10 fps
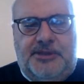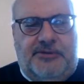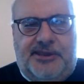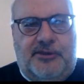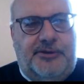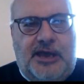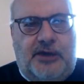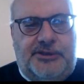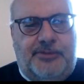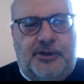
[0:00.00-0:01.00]
is no
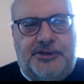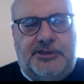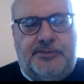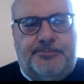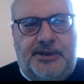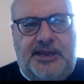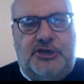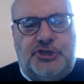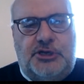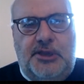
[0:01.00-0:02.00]
doubt about
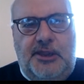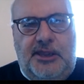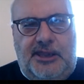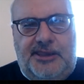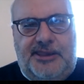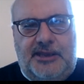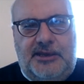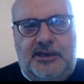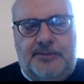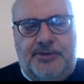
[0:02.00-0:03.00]
interpretation, is that
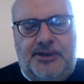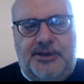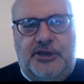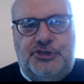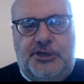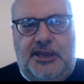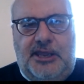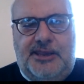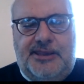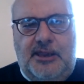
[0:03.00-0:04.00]
interpretation
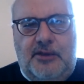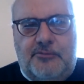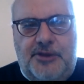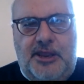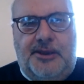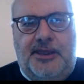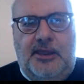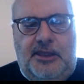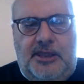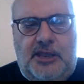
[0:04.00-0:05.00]
is really
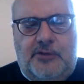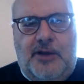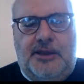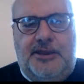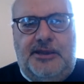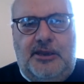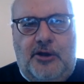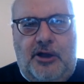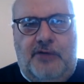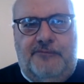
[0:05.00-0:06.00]
equality
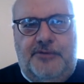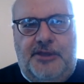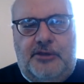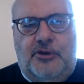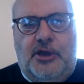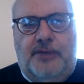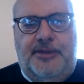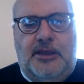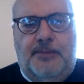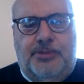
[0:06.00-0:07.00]
of
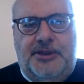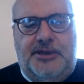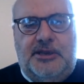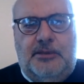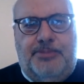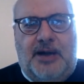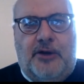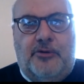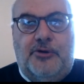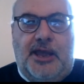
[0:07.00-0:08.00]
economic and political
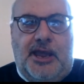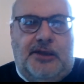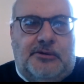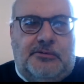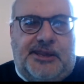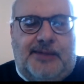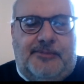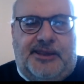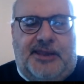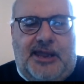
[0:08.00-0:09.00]
power, and to some
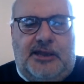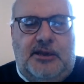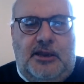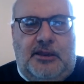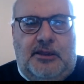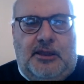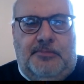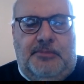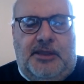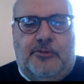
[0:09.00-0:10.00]
extent,
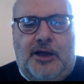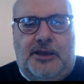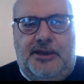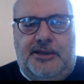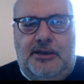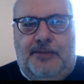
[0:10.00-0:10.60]
equality,